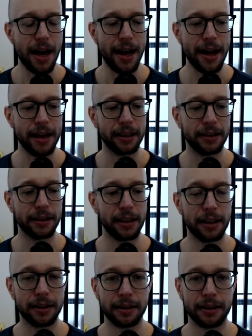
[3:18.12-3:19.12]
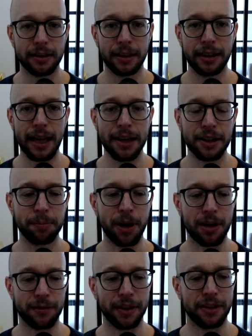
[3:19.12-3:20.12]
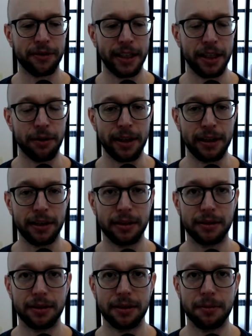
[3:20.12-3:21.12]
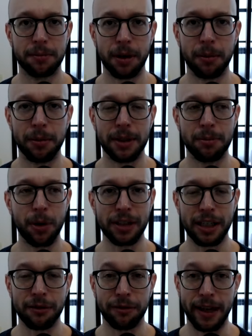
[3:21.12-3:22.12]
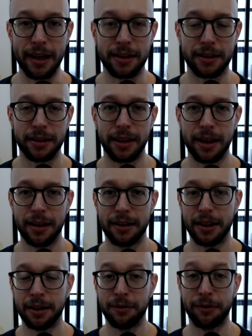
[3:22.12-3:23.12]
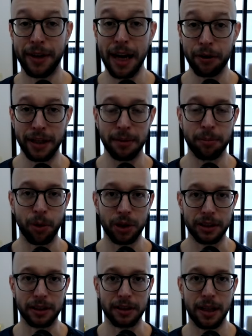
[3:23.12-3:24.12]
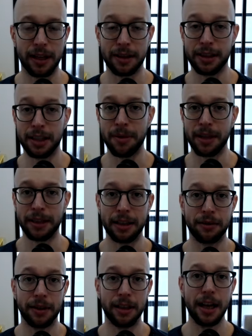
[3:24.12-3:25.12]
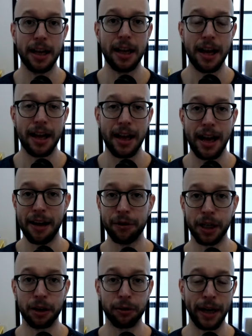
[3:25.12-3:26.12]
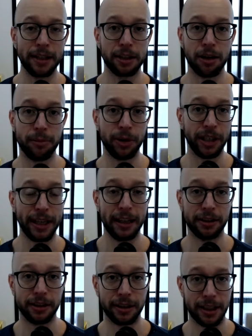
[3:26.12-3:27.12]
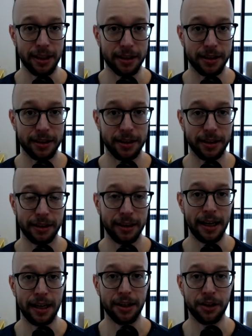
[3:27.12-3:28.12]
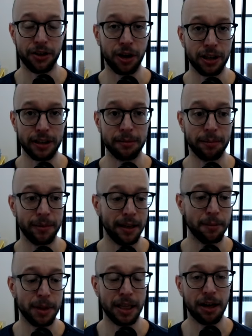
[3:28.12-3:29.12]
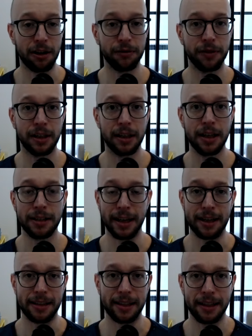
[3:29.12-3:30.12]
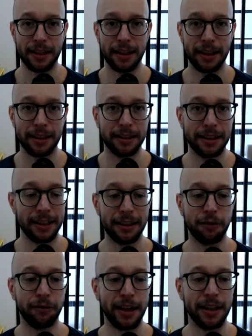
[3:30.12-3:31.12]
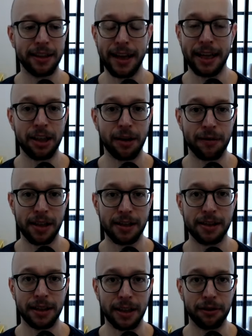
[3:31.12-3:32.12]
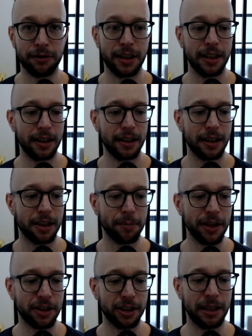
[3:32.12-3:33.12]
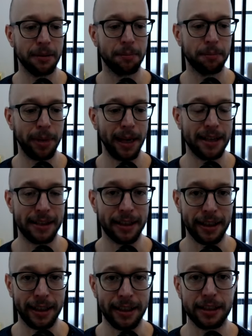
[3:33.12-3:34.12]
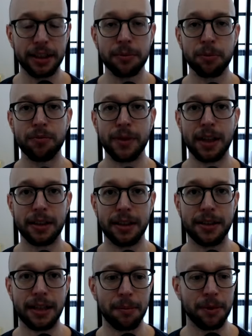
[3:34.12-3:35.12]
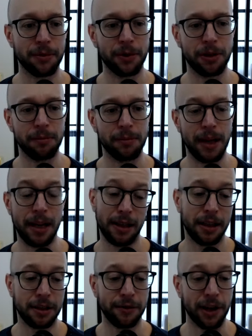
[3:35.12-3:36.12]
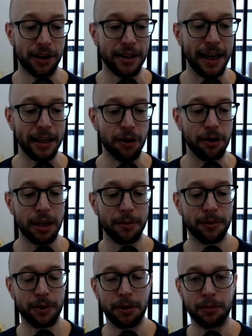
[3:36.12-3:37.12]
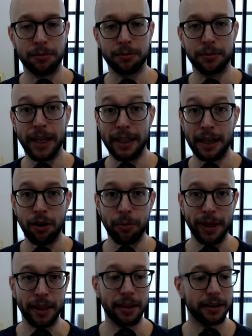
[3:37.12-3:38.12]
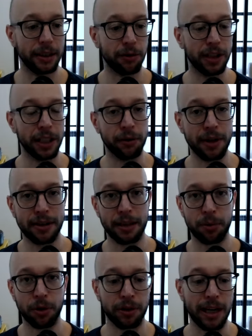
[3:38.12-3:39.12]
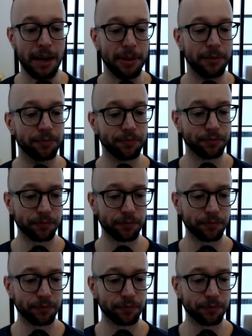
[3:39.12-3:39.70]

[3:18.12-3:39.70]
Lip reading: And the last part of this video, and probably the most advanced and very important, and something that every great communicator does, and Jordan himself says he didn't invent any of this stuff, especially pace and lead. This comes from, as far as I know, comes from NLP, neuro-linguistic programming.